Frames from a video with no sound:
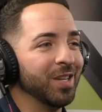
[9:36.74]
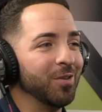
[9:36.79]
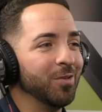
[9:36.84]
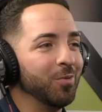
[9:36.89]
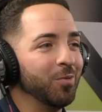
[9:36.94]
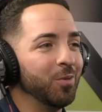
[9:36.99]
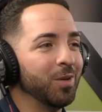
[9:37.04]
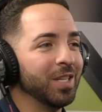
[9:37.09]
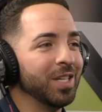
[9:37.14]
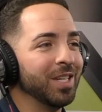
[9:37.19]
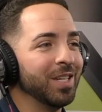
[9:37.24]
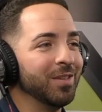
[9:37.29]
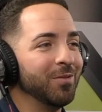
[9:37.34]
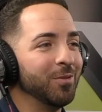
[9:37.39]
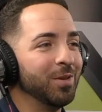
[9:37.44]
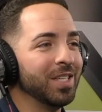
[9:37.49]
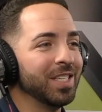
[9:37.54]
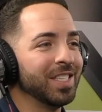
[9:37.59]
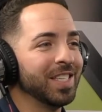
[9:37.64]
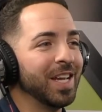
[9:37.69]

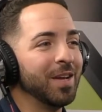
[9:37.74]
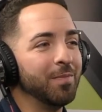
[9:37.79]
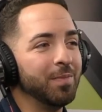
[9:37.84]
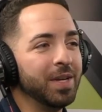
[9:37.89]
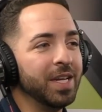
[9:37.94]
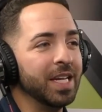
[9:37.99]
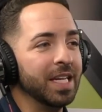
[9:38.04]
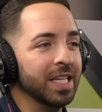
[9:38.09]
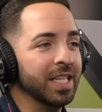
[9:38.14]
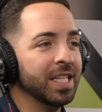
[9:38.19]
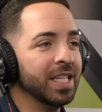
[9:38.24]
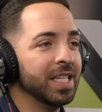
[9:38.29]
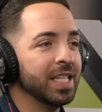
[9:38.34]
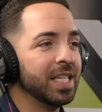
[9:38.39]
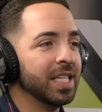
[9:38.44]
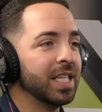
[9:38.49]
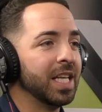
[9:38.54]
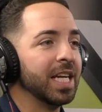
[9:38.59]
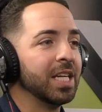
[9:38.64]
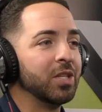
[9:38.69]
What does that mean?
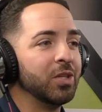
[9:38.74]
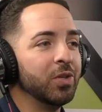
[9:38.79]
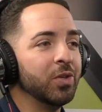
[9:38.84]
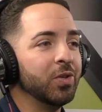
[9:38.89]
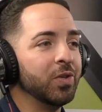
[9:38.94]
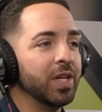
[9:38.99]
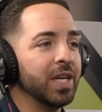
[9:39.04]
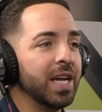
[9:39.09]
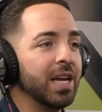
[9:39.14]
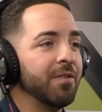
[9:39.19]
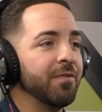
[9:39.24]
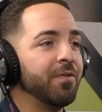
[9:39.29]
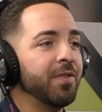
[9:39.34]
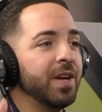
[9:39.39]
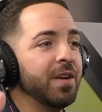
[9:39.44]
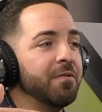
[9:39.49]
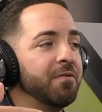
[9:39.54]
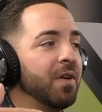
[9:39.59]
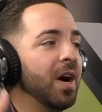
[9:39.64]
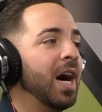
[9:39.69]
Like, dude,
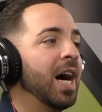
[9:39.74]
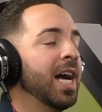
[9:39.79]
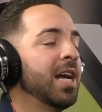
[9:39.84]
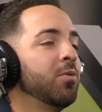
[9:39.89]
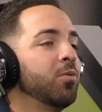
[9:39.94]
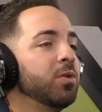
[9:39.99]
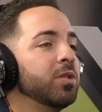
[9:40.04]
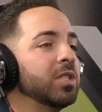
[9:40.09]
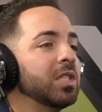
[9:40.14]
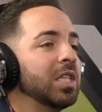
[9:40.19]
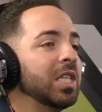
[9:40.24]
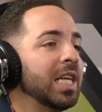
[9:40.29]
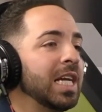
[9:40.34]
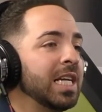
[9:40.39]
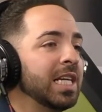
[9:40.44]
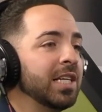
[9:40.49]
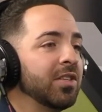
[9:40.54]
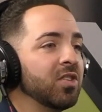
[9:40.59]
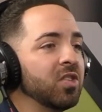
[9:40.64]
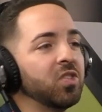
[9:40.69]
if I was
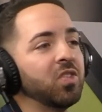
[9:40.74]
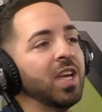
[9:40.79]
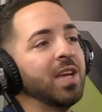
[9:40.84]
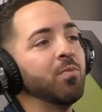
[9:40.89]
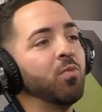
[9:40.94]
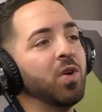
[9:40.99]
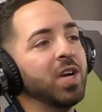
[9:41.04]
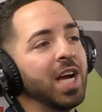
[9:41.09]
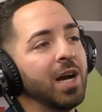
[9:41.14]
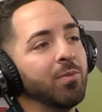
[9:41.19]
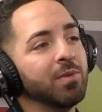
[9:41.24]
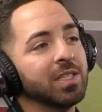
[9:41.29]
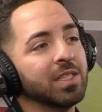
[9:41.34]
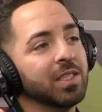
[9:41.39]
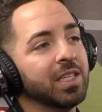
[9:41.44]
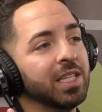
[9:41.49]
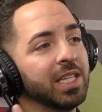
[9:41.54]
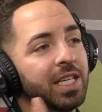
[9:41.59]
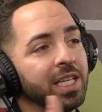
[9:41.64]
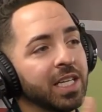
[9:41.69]
leading the same way I was
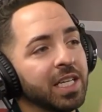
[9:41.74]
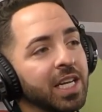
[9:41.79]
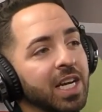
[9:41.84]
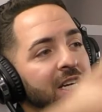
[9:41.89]
leading a